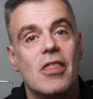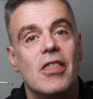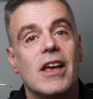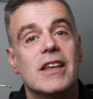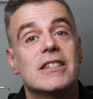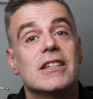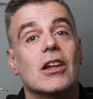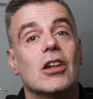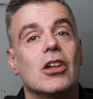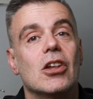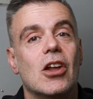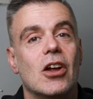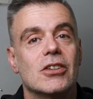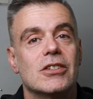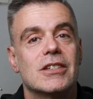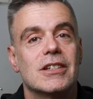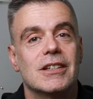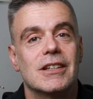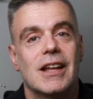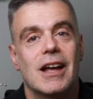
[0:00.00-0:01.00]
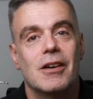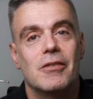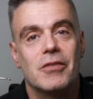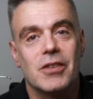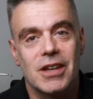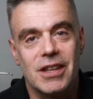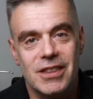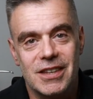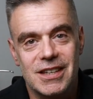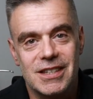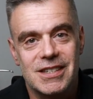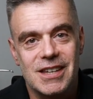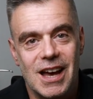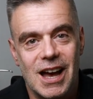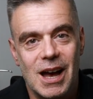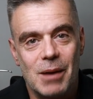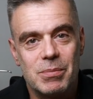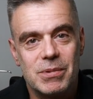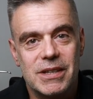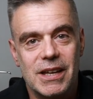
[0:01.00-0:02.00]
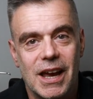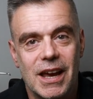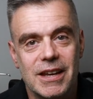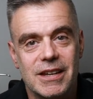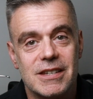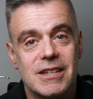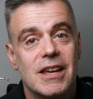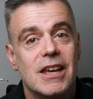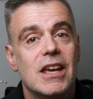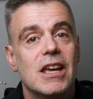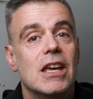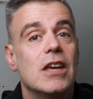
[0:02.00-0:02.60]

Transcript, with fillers: There's a lot to love in this update.